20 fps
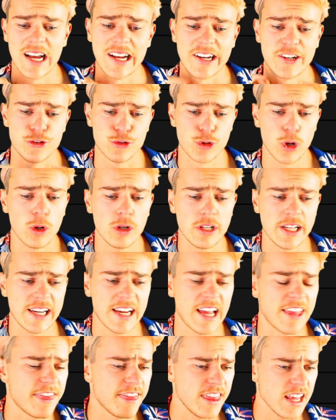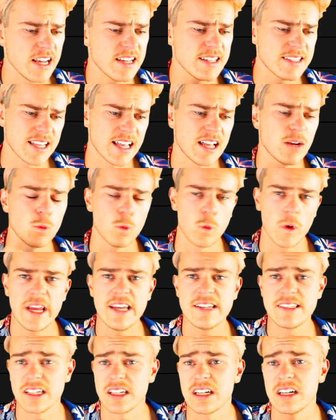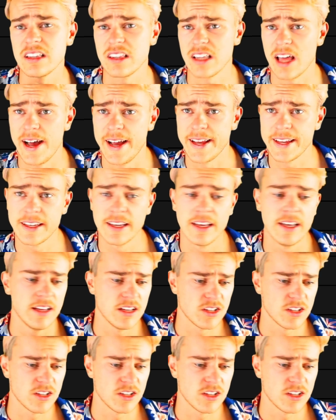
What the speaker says: and controlling, and things that we didn't like.